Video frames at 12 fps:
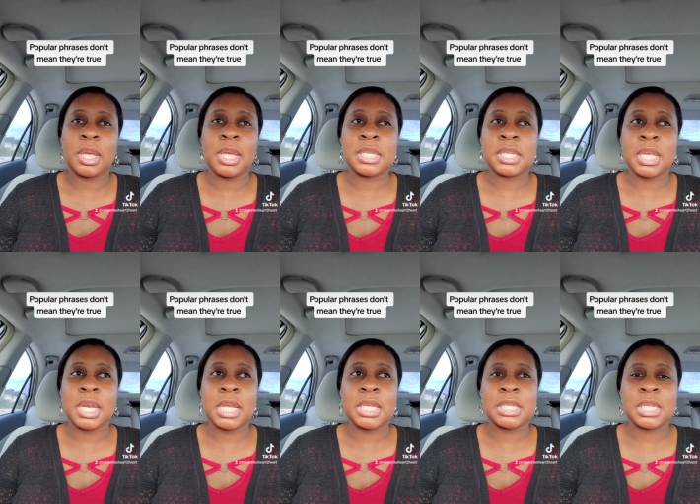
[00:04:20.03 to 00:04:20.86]
is
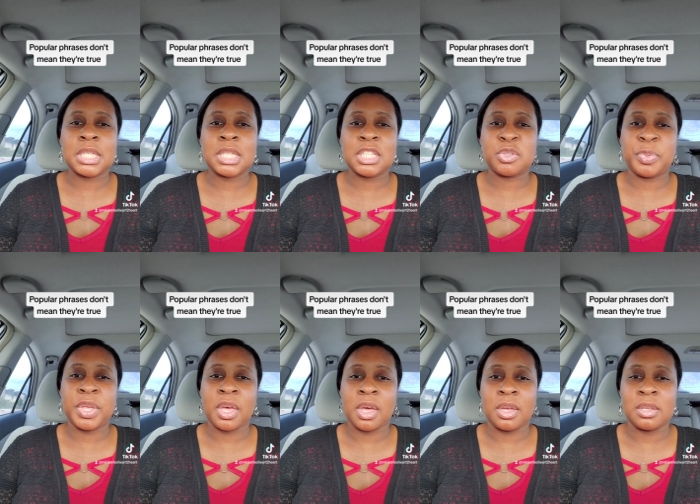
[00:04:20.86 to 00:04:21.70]
in existence
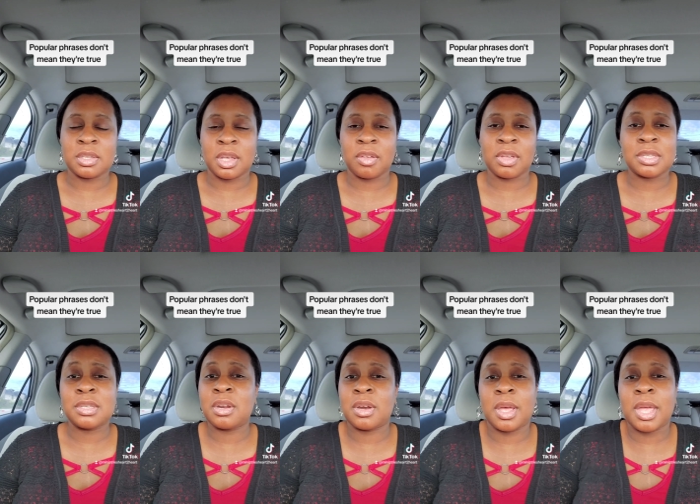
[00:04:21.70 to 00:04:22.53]
because because uh,
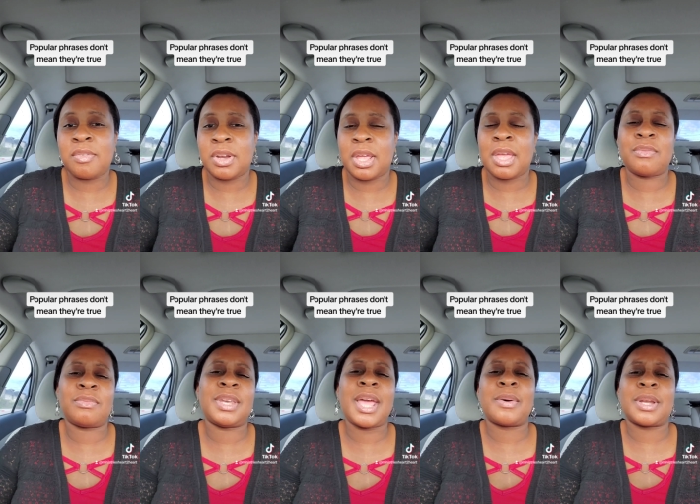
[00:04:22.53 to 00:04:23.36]
you know not every
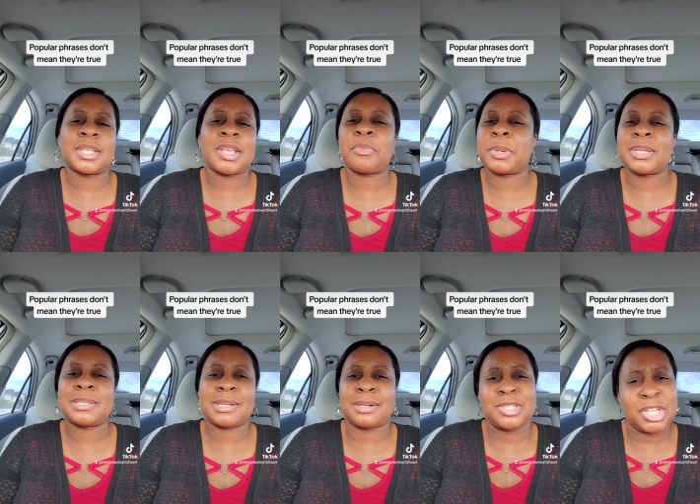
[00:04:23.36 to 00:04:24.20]
nowadays everybody
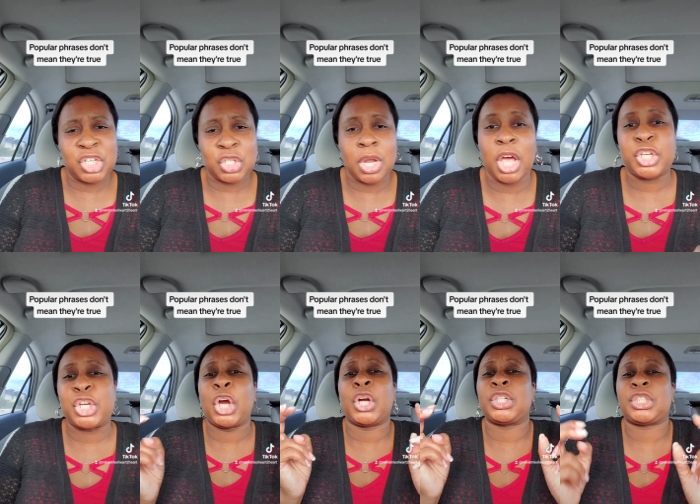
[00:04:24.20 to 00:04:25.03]
starts a, a,
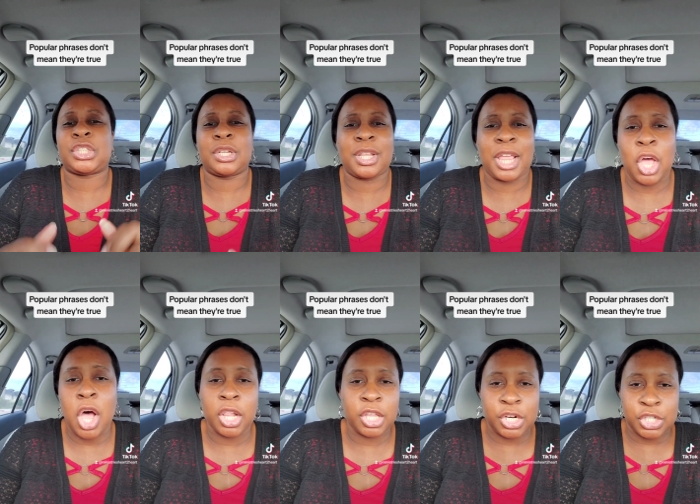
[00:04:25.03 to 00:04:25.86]
church and they
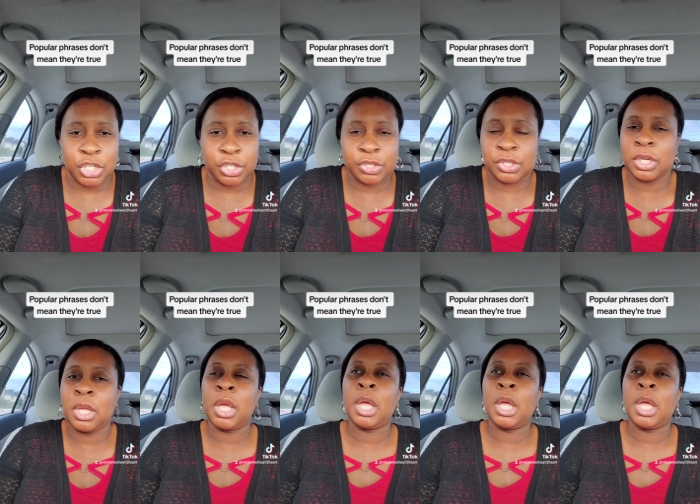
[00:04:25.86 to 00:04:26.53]
call it a church